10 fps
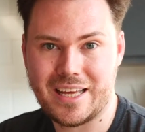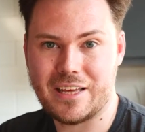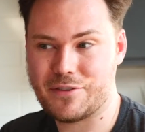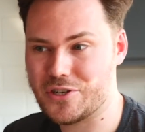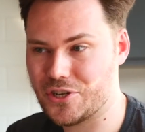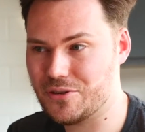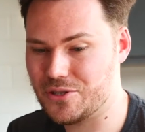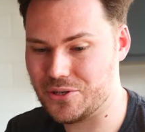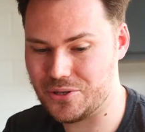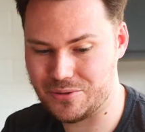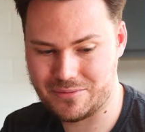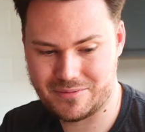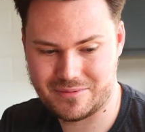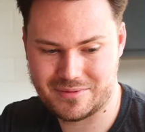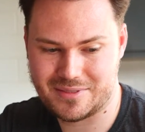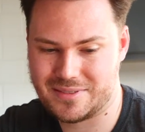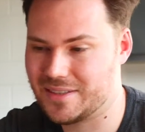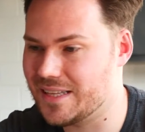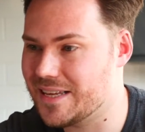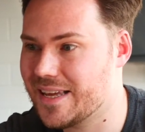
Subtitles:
If I showed you the